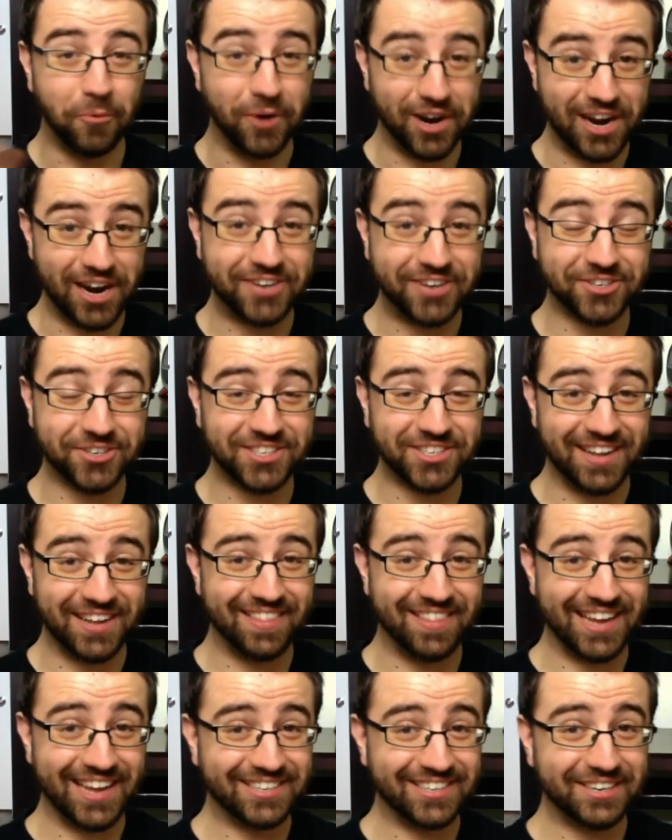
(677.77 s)
One
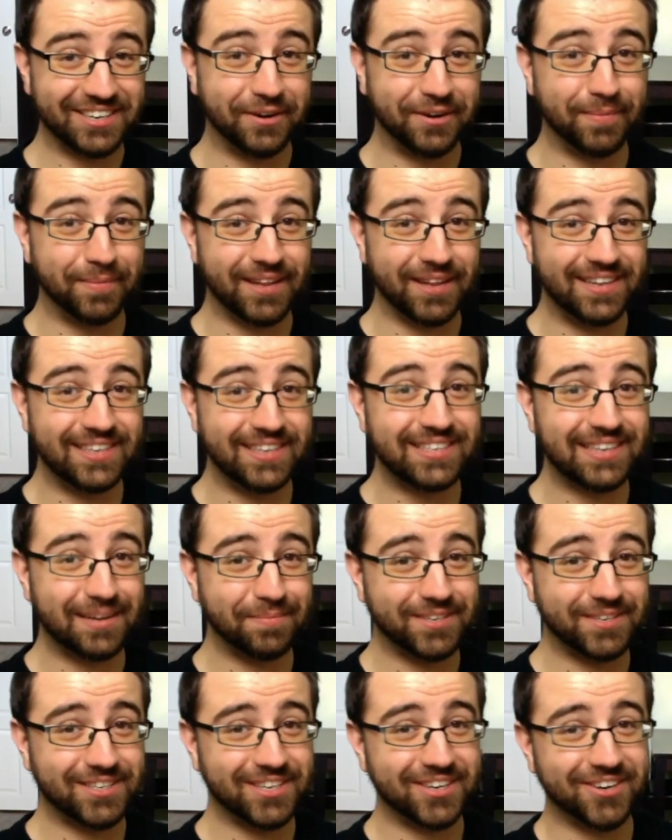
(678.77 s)
interesting thing to note about this
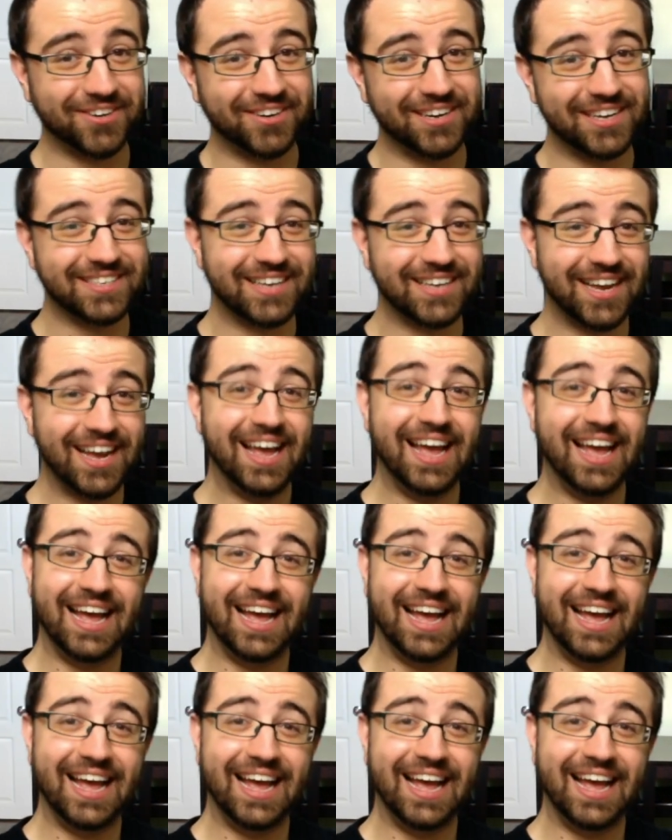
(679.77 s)
episode is